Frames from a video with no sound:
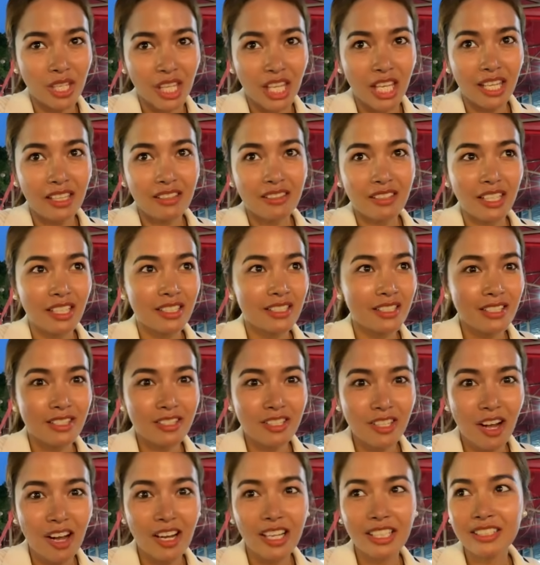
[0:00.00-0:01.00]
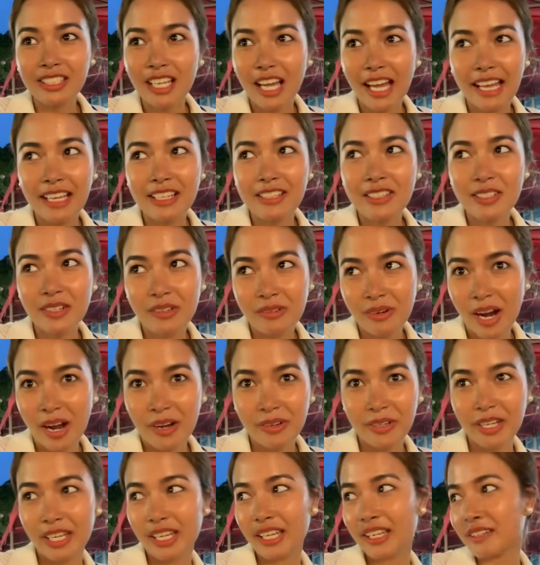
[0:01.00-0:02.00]
eat. It's not as
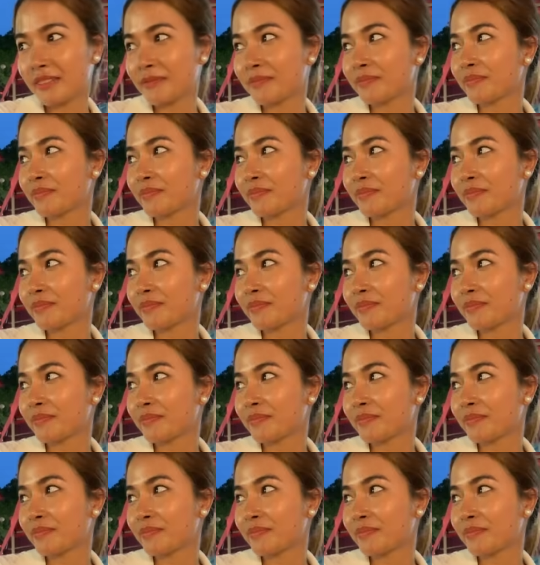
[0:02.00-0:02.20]
crowded.